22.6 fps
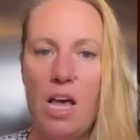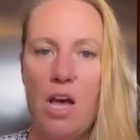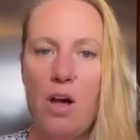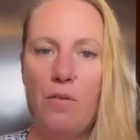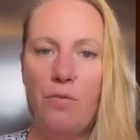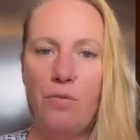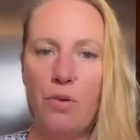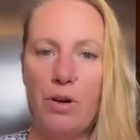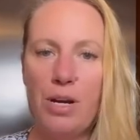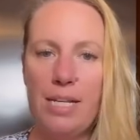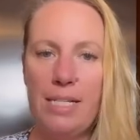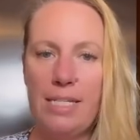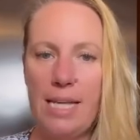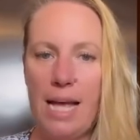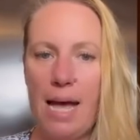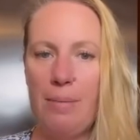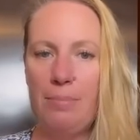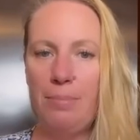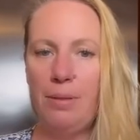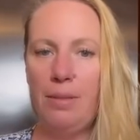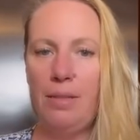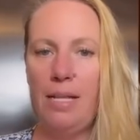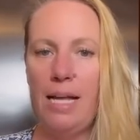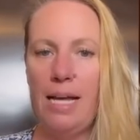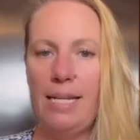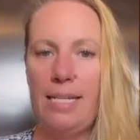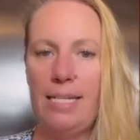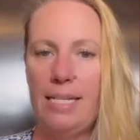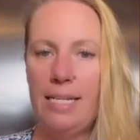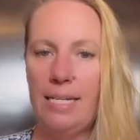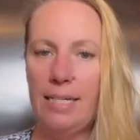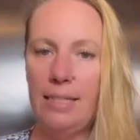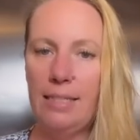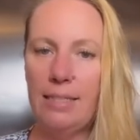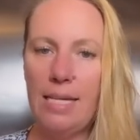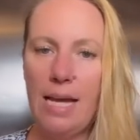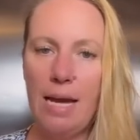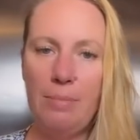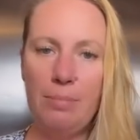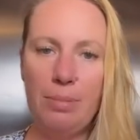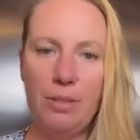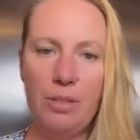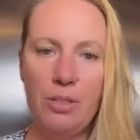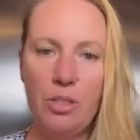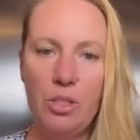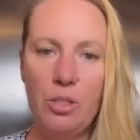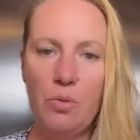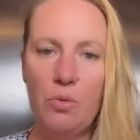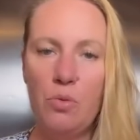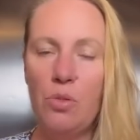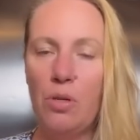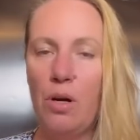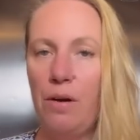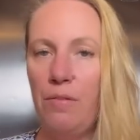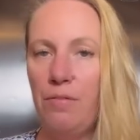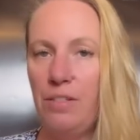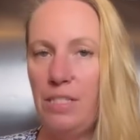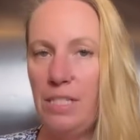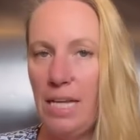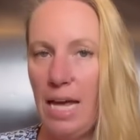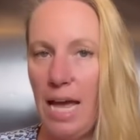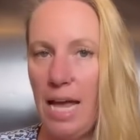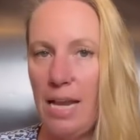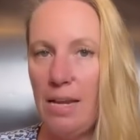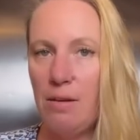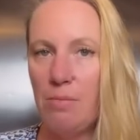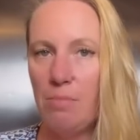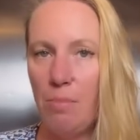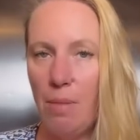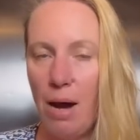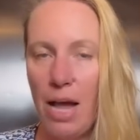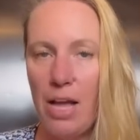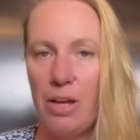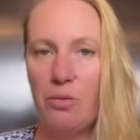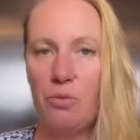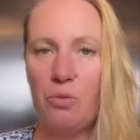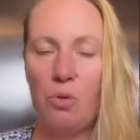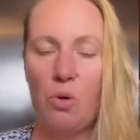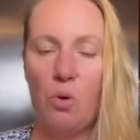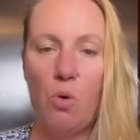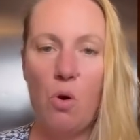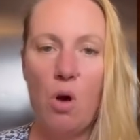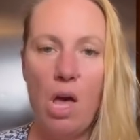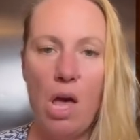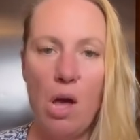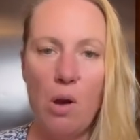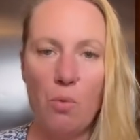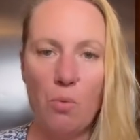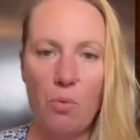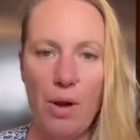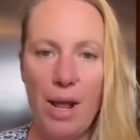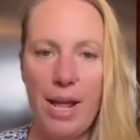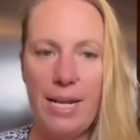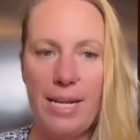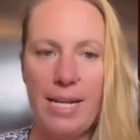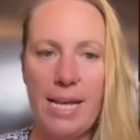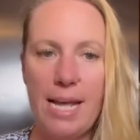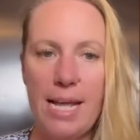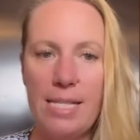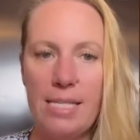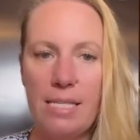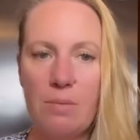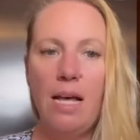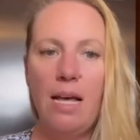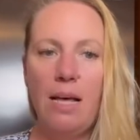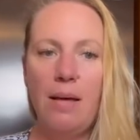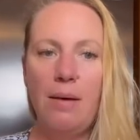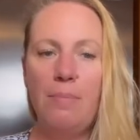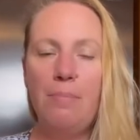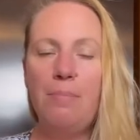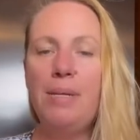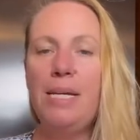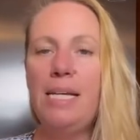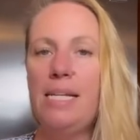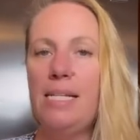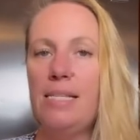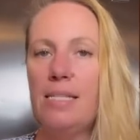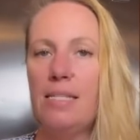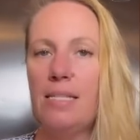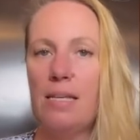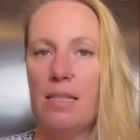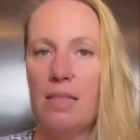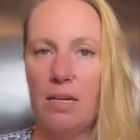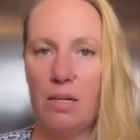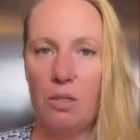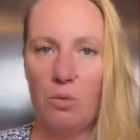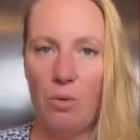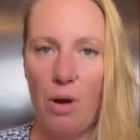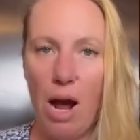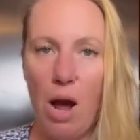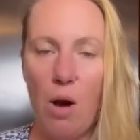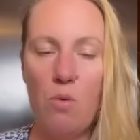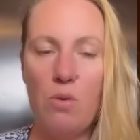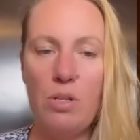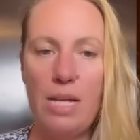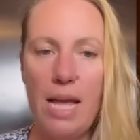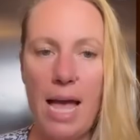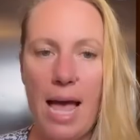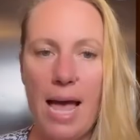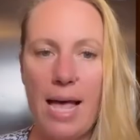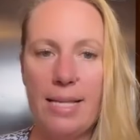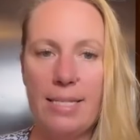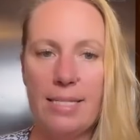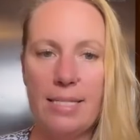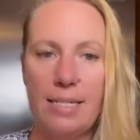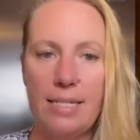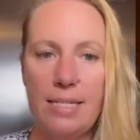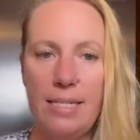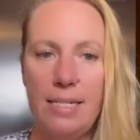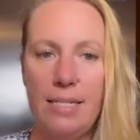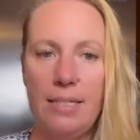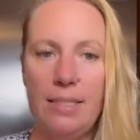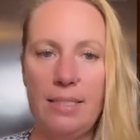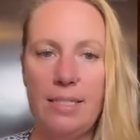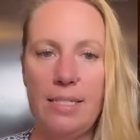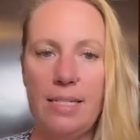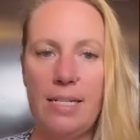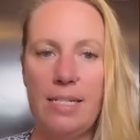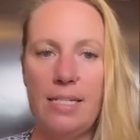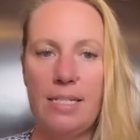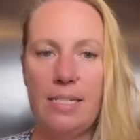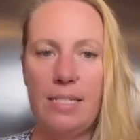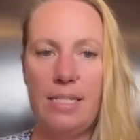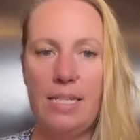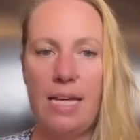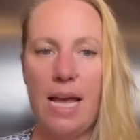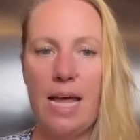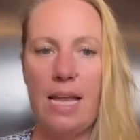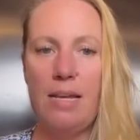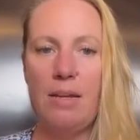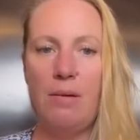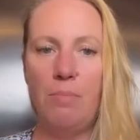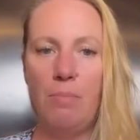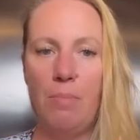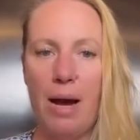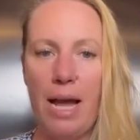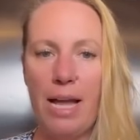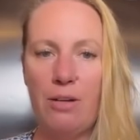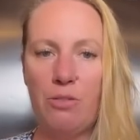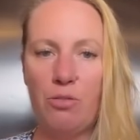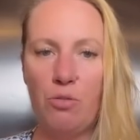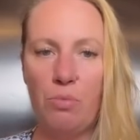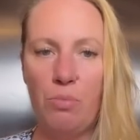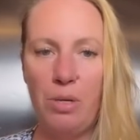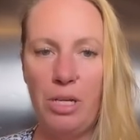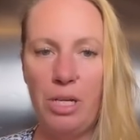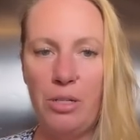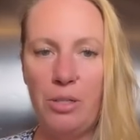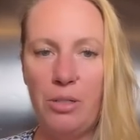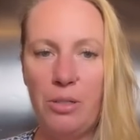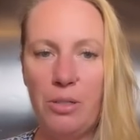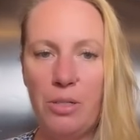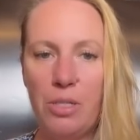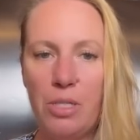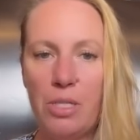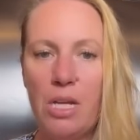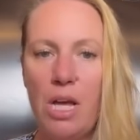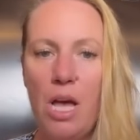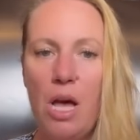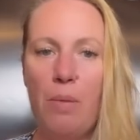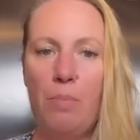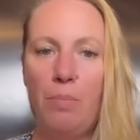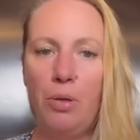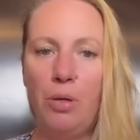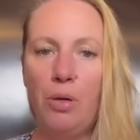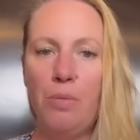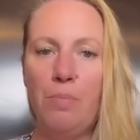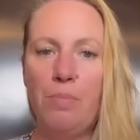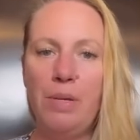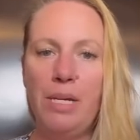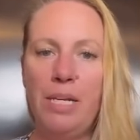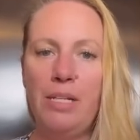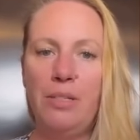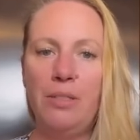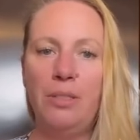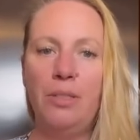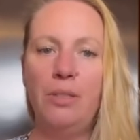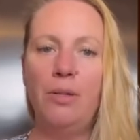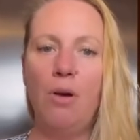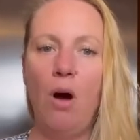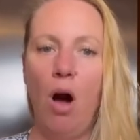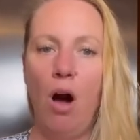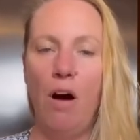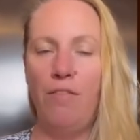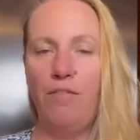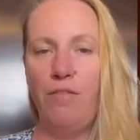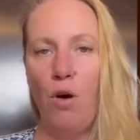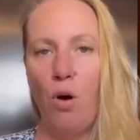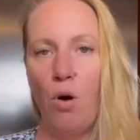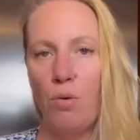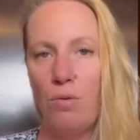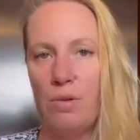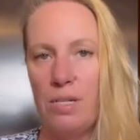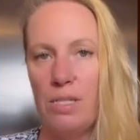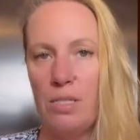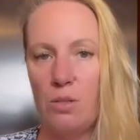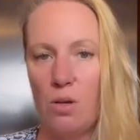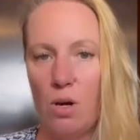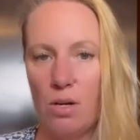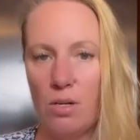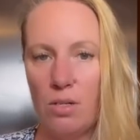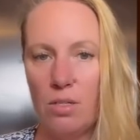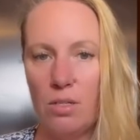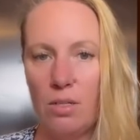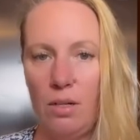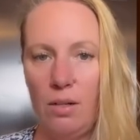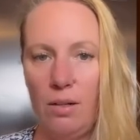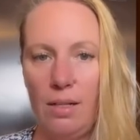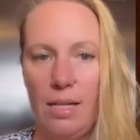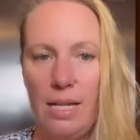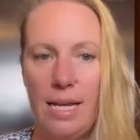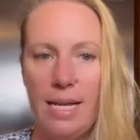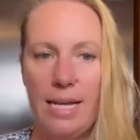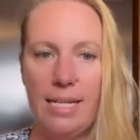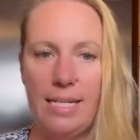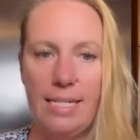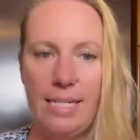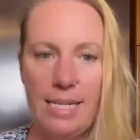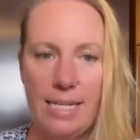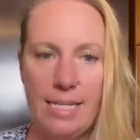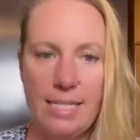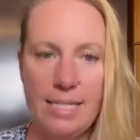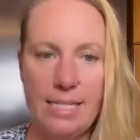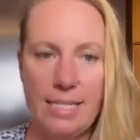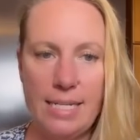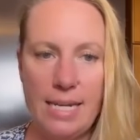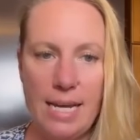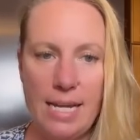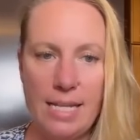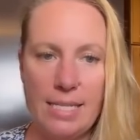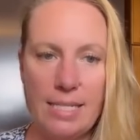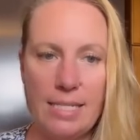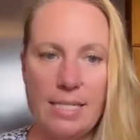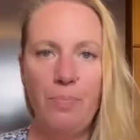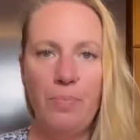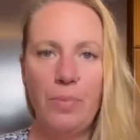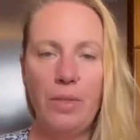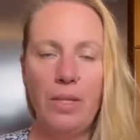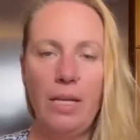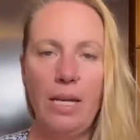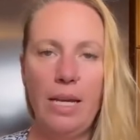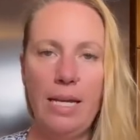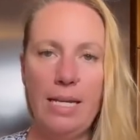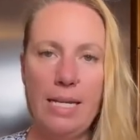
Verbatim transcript: For example, a tilt amplitude of 10 microradians means the ground has tilted 10 micrometers per meter of horizontal distance. It